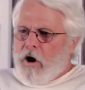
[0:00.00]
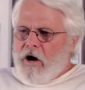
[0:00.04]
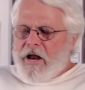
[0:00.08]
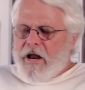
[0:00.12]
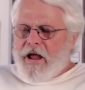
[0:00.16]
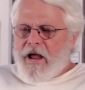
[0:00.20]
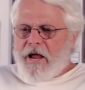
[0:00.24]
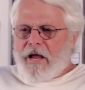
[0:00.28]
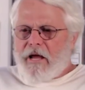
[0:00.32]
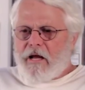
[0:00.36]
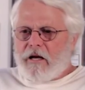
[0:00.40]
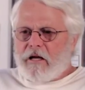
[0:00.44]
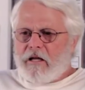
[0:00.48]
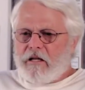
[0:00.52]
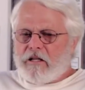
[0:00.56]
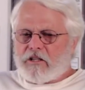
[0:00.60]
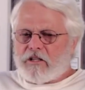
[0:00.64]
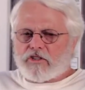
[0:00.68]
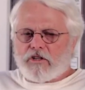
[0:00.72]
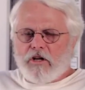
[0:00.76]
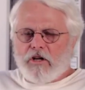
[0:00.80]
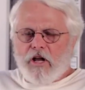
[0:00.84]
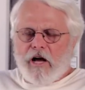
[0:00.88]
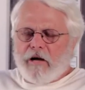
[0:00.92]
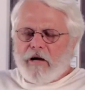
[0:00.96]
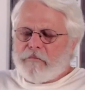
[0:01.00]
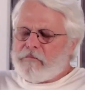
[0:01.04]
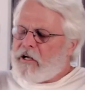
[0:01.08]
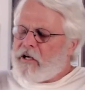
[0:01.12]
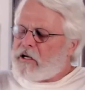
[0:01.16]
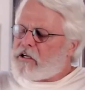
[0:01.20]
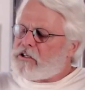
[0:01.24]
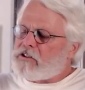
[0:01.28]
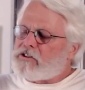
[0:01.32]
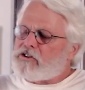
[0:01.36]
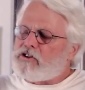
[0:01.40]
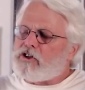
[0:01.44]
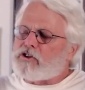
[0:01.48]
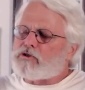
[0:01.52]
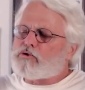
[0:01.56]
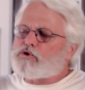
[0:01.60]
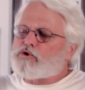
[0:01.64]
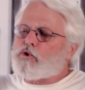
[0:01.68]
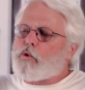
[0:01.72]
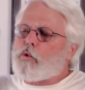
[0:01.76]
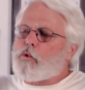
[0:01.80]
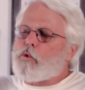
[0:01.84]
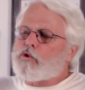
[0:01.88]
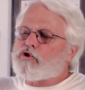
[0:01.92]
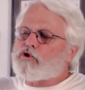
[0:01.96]
hand, and this Climb Tech is
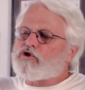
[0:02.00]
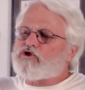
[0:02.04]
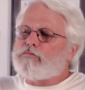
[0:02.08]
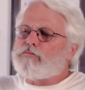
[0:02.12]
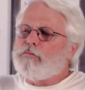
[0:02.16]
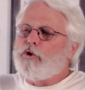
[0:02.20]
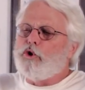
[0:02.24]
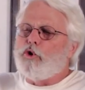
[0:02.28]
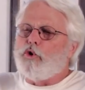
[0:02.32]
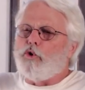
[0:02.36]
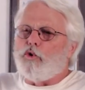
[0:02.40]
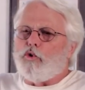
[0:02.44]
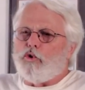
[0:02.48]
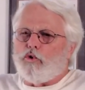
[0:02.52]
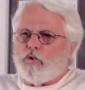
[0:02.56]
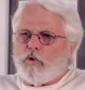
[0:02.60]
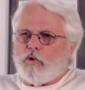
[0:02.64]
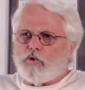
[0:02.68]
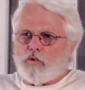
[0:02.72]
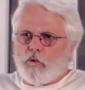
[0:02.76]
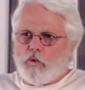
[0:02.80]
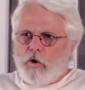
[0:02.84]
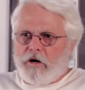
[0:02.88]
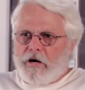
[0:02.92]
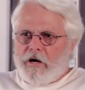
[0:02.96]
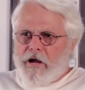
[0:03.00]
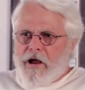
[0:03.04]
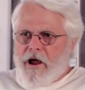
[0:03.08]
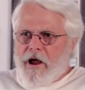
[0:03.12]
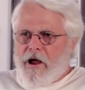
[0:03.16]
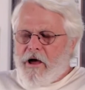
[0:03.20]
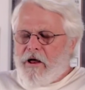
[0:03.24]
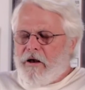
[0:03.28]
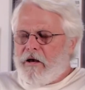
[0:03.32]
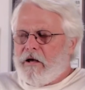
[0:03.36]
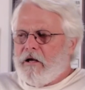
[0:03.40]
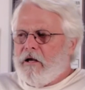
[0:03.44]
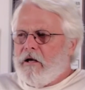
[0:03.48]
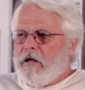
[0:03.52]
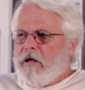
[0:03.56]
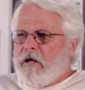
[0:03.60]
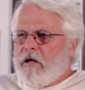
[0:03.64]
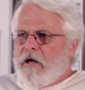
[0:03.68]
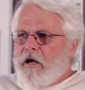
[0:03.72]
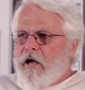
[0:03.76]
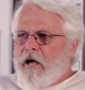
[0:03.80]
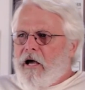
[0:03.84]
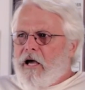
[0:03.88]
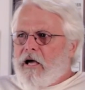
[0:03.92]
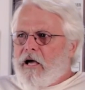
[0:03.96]
just smooth with 1 hand.
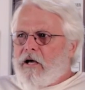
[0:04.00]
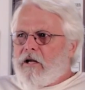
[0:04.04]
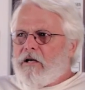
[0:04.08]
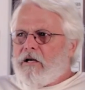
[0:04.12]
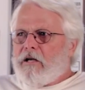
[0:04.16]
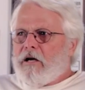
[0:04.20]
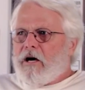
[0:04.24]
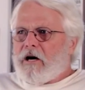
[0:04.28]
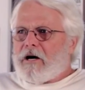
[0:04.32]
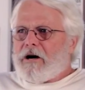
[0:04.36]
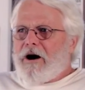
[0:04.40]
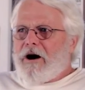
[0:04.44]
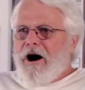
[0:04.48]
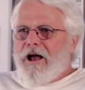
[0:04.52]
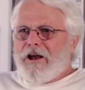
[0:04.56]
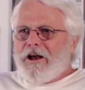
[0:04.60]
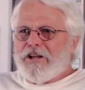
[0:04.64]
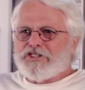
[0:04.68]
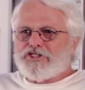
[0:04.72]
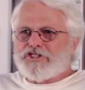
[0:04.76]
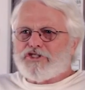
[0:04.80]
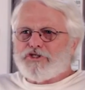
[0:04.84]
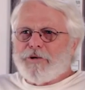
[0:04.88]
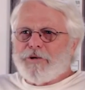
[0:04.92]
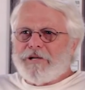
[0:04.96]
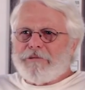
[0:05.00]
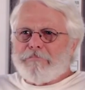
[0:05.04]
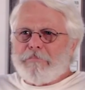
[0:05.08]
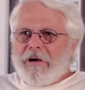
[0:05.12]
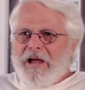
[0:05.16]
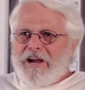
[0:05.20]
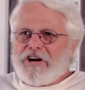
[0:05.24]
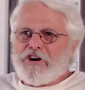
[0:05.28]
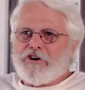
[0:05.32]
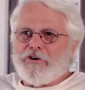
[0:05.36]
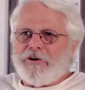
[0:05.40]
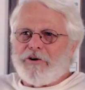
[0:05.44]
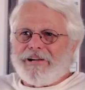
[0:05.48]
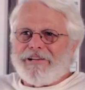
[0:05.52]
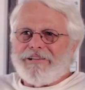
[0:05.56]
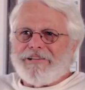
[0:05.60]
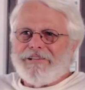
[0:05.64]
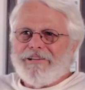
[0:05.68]
And Collins Street Bakery